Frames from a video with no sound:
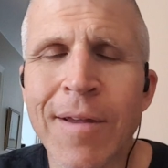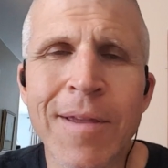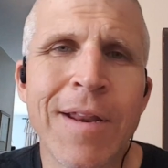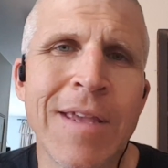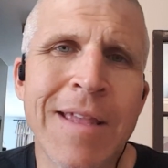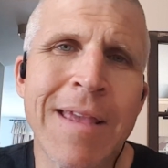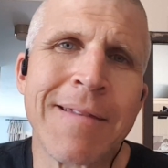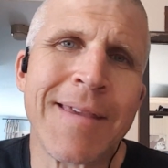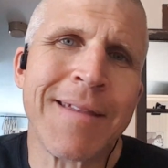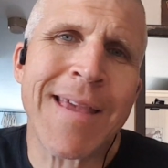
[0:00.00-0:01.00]

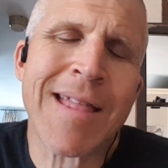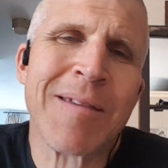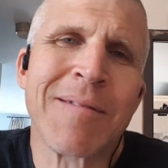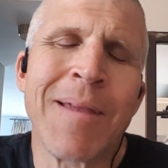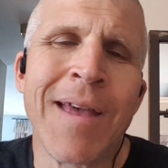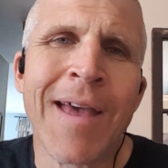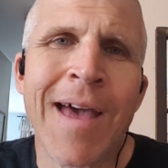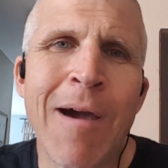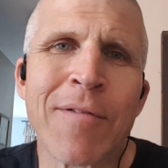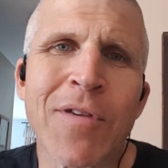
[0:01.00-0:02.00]
you tend to.
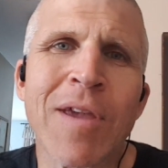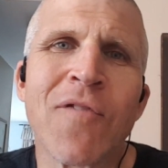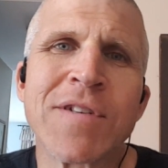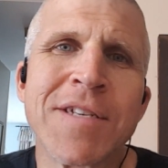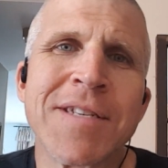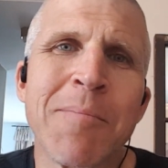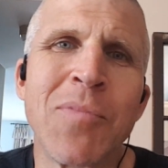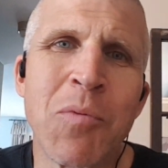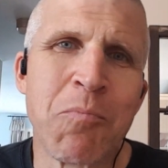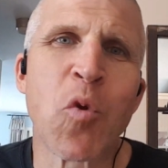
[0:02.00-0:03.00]
I was looking for just
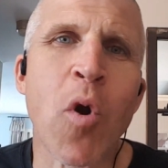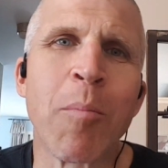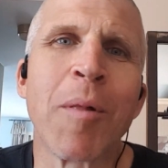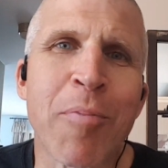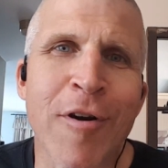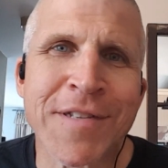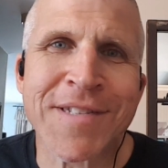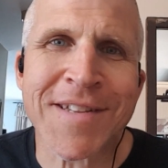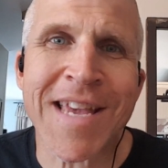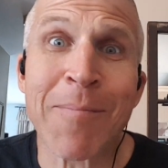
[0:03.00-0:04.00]
some normal
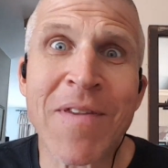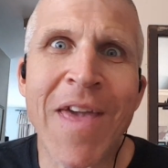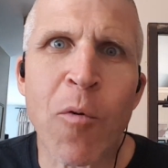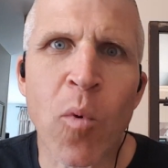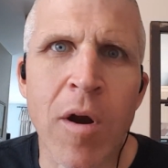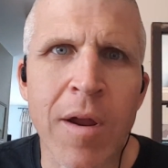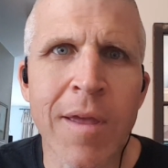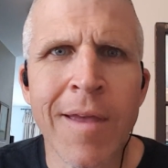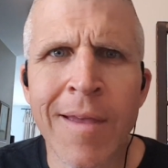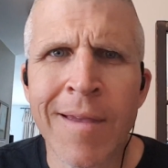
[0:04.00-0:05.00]
person to tell me they
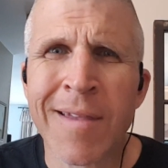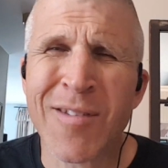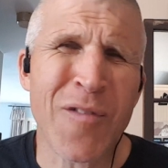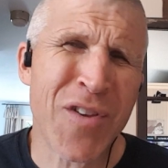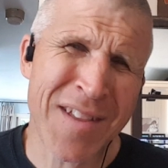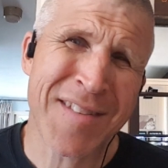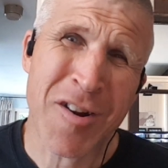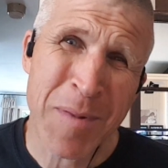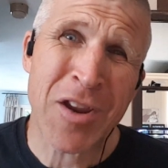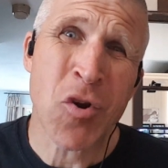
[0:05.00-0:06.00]
work. So if you
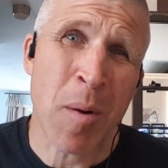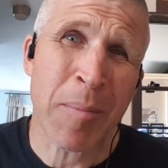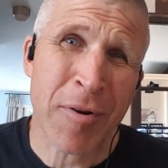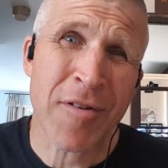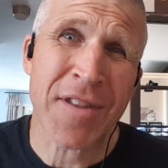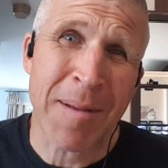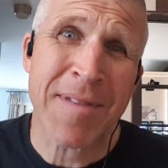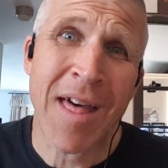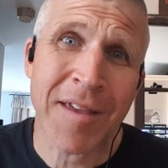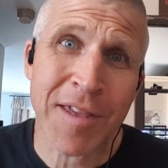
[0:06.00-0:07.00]
consider me a normal person, I'm
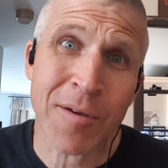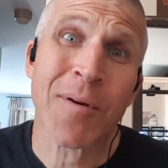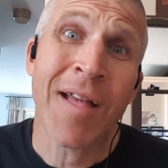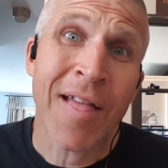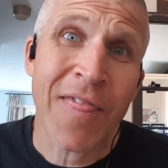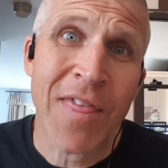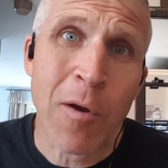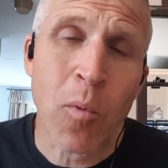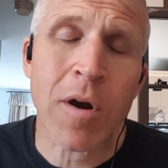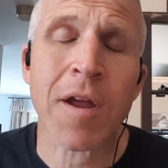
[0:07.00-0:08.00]
telling you they
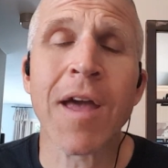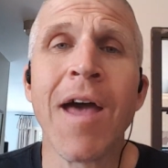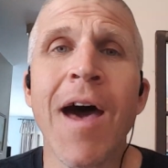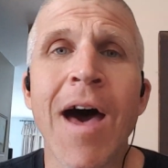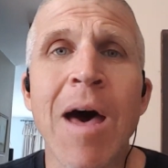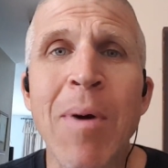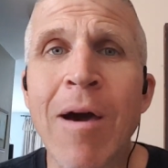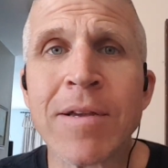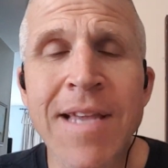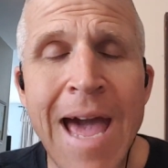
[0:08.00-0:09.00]
work.
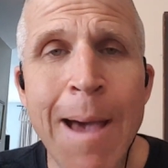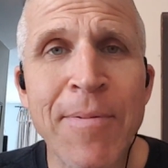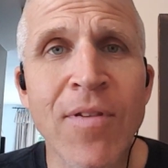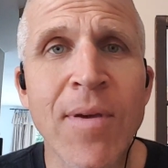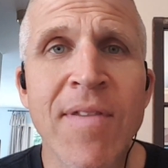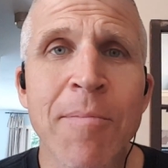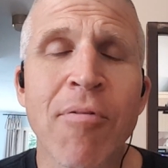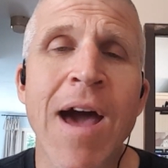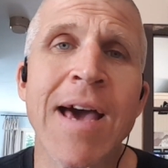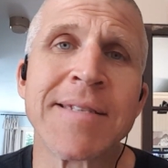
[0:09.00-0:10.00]
I was absolutely
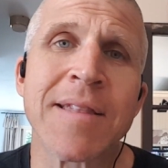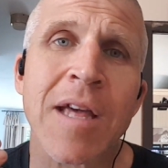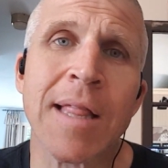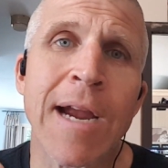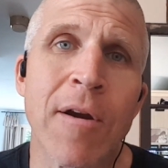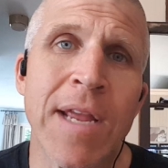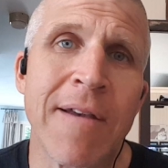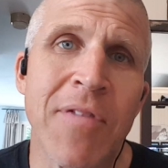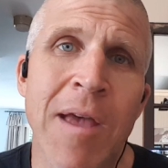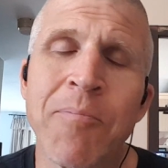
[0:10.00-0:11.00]
surprised at the clarity
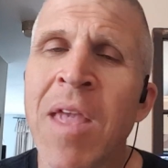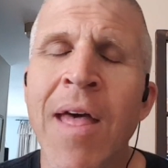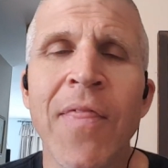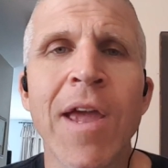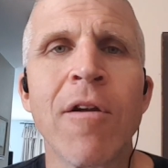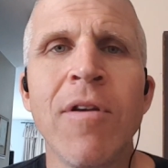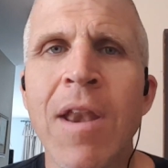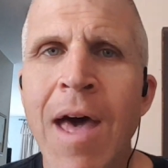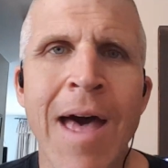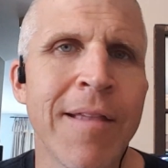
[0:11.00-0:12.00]
of them. They are
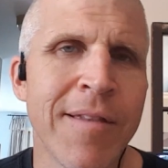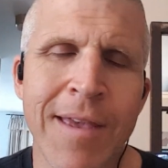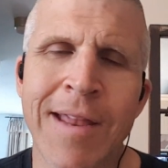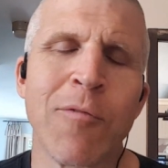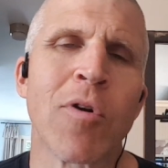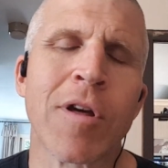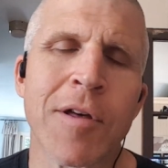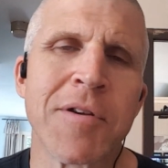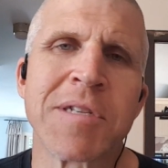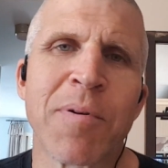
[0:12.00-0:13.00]
not anywhere
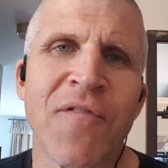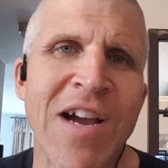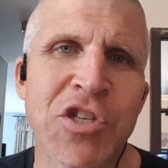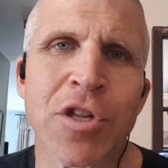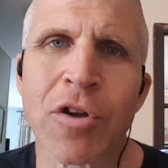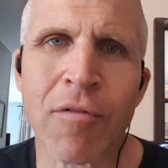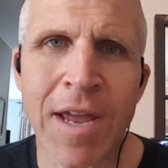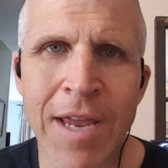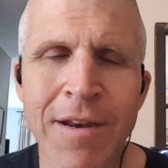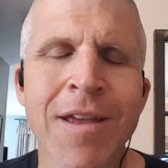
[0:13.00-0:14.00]
close to professional
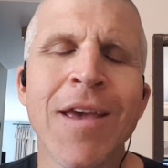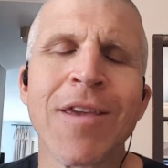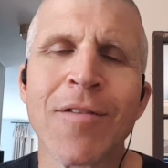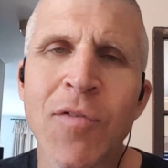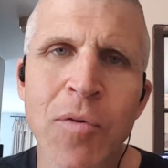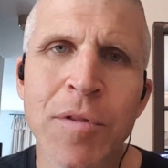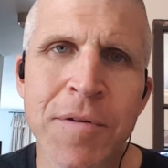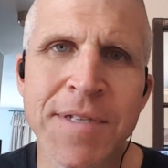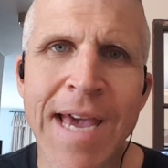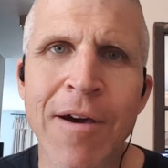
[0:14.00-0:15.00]
grade. You do
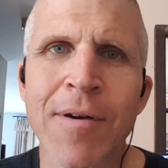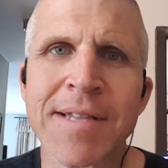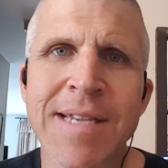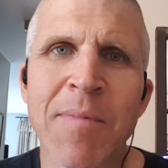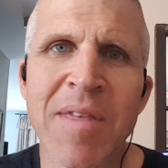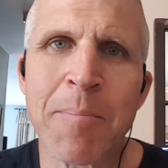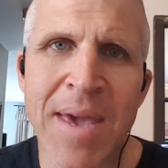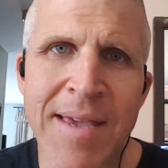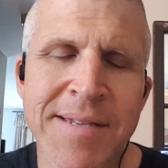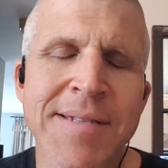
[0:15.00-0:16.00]
lose out on some of the
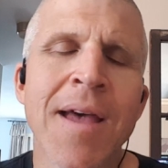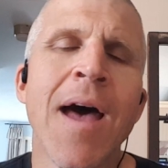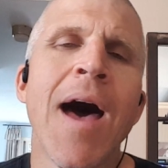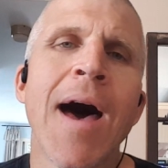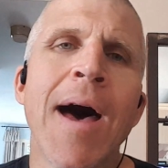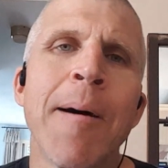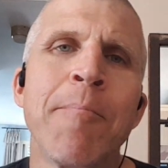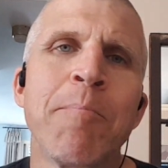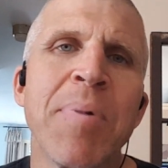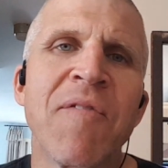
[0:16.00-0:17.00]
bass.
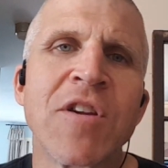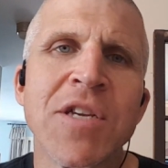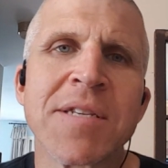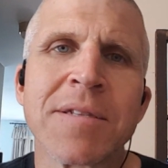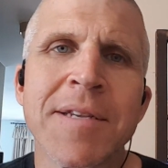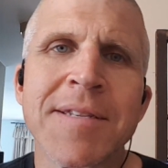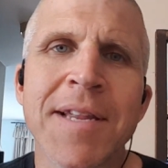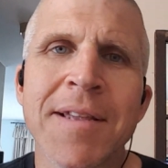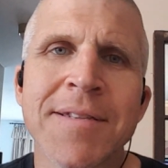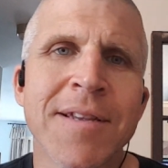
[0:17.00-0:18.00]
But for just
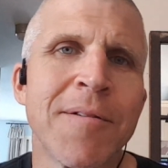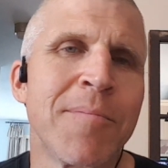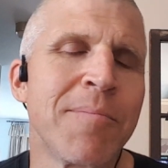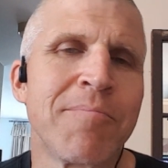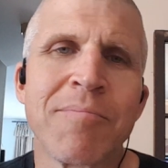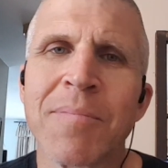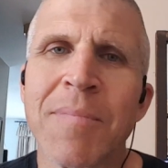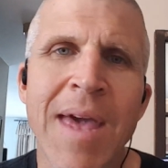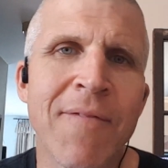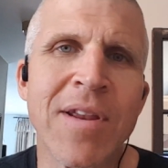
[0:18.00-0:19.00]
listening to
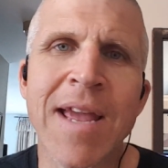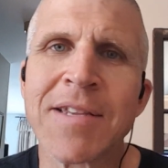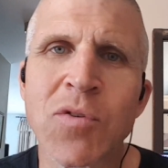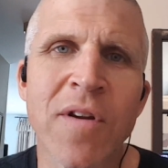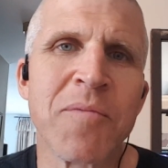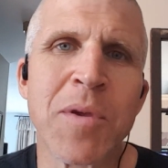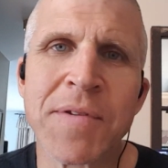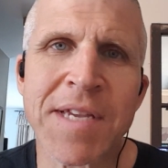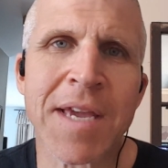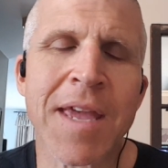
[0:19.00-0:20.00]
some everyday sort of
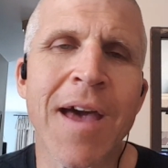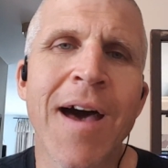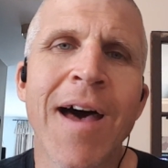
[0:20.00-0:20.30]
music,